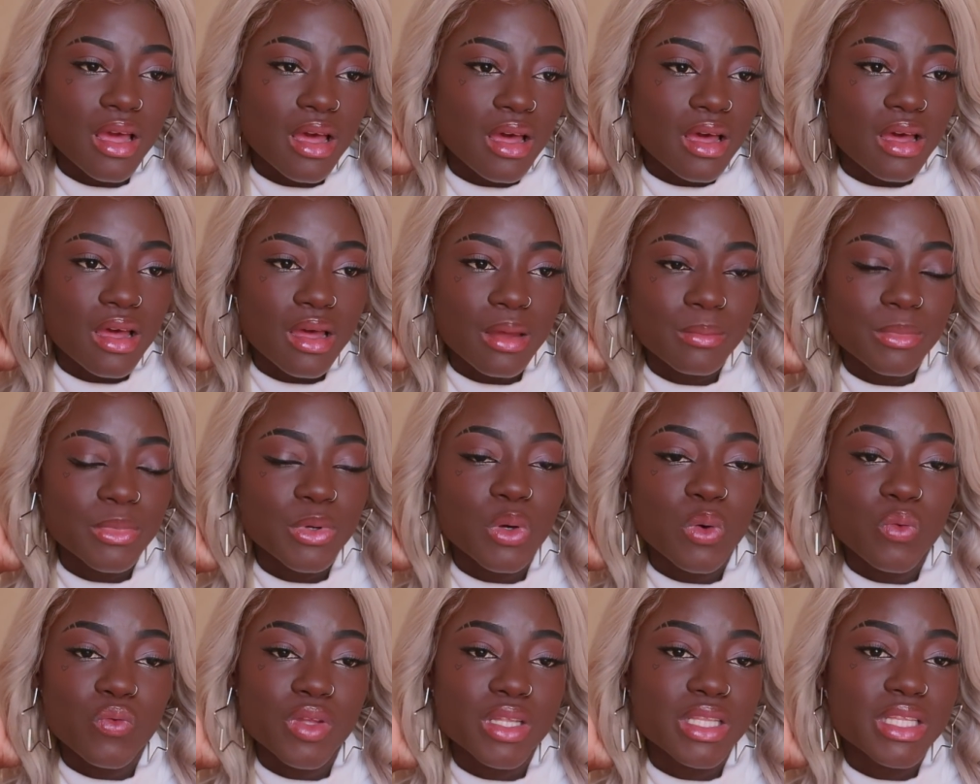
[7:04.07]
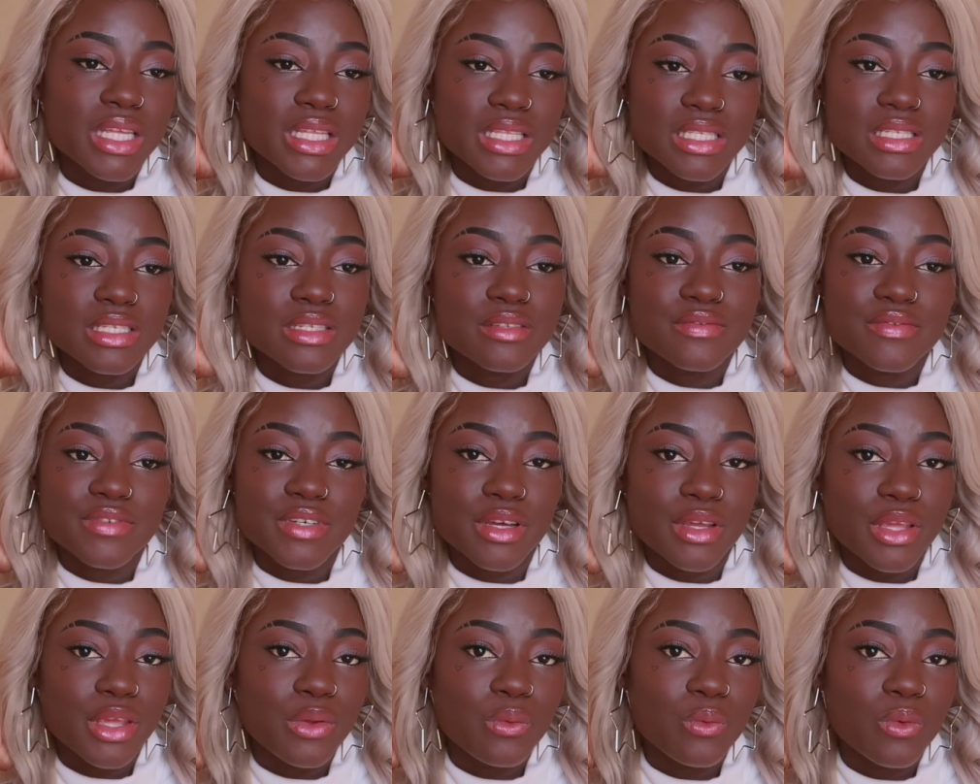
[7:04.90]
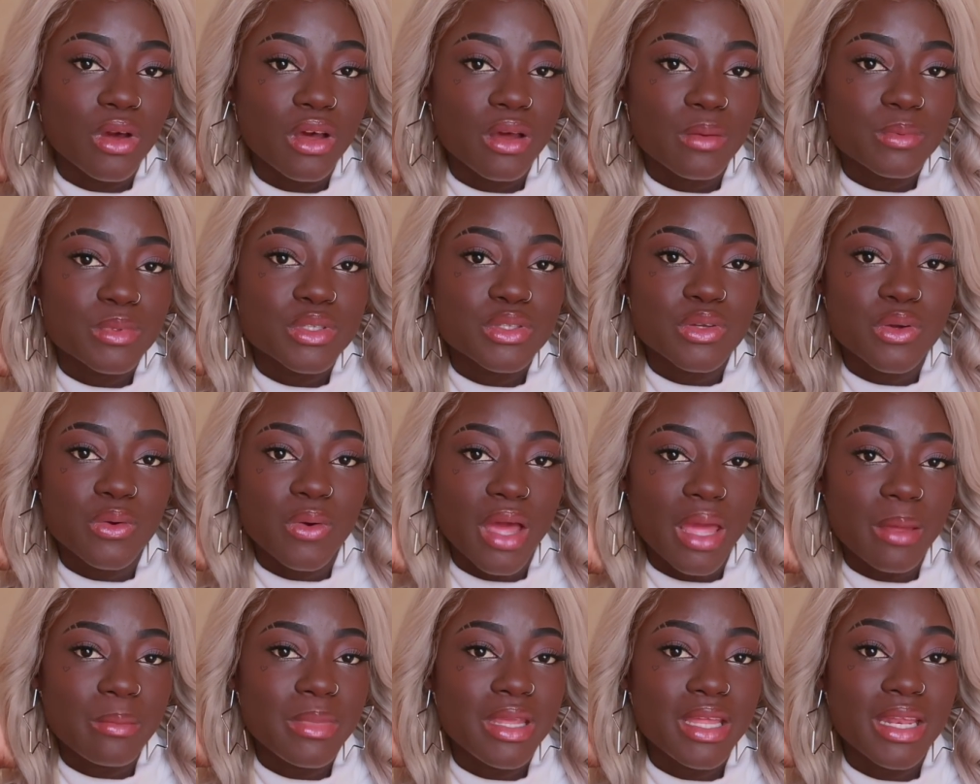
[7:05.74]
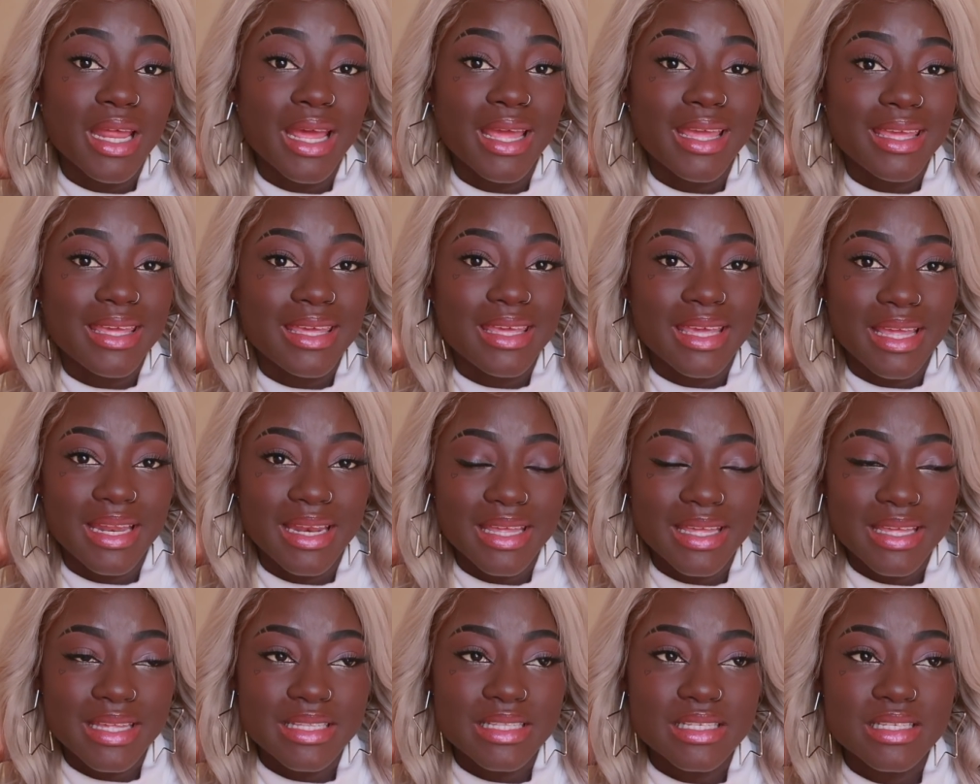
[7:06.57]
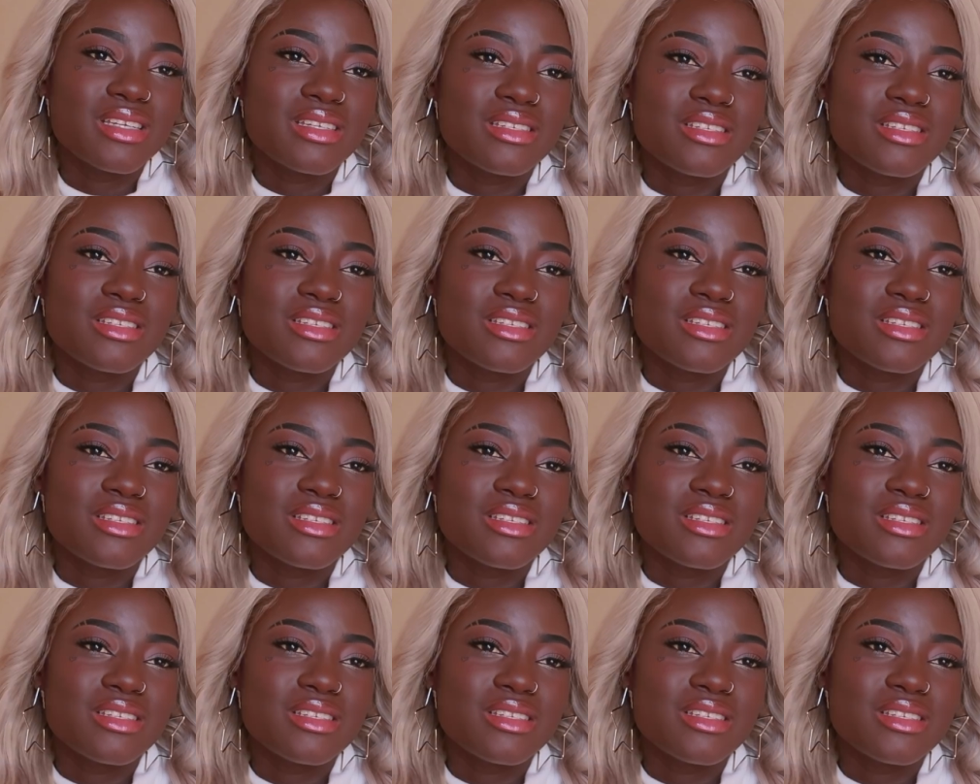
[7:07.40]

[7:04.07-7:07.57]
um, COVID can still fuck you up. So, I mean, I get it.